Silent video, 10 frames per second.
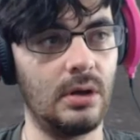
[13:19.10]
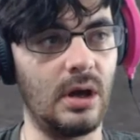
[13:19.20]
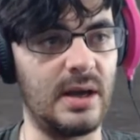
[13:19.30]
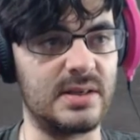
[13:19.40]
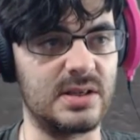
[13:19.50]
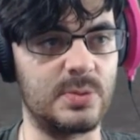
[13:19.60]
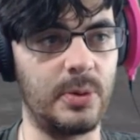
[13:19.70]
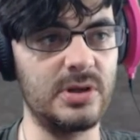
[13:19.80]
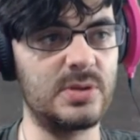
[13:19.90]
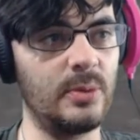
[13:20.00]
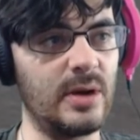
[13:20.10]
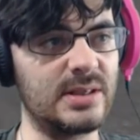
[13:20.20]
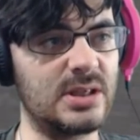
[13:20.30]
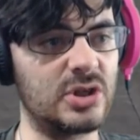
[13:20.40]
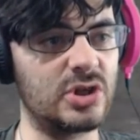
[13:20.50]
Alright, so Sportsman
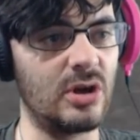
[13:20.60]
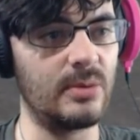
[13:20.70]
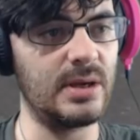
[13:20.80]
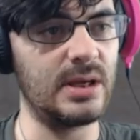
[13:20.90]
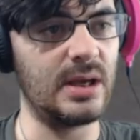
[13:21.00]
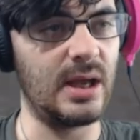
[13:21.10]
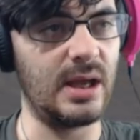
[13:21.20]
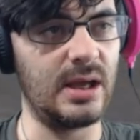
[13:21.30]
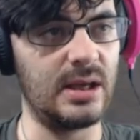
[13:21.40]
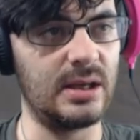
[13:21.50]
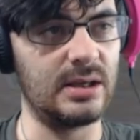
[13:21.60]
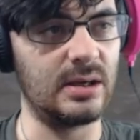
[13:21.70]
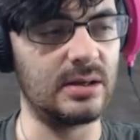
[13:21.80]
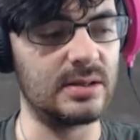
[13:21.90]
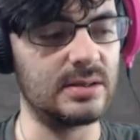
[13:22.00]
wants to show me a
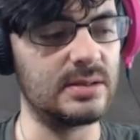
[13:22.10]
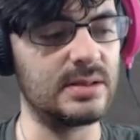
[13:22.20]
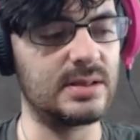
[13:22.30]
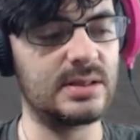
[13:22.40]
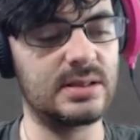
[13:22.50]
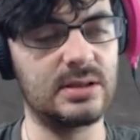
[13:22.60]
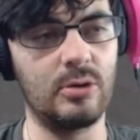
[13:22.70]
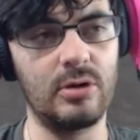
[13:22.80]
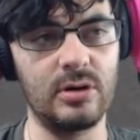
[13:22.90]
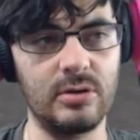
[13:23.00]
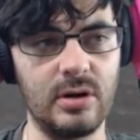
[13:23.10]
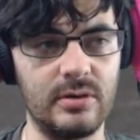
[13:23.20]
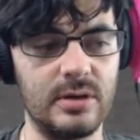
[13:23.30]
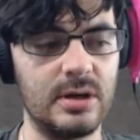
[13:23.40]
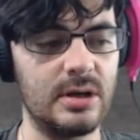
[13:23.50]

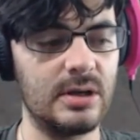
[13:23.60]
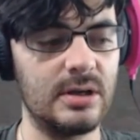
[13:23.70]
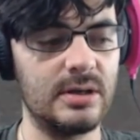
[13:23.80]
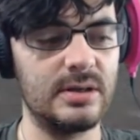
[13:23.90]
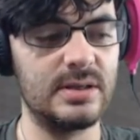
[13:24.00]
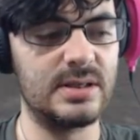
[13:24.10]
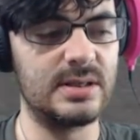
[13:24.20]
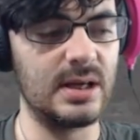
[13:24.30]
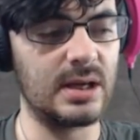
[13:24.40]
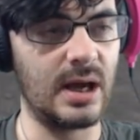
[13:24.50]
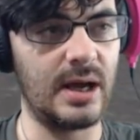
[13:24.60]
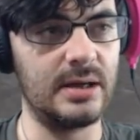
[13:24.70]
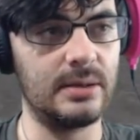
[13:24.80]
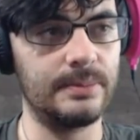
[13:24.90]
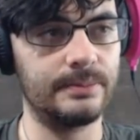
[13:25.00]
quote-unquote sick
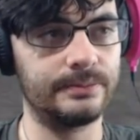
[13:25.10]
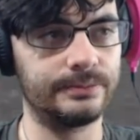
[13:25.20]
item.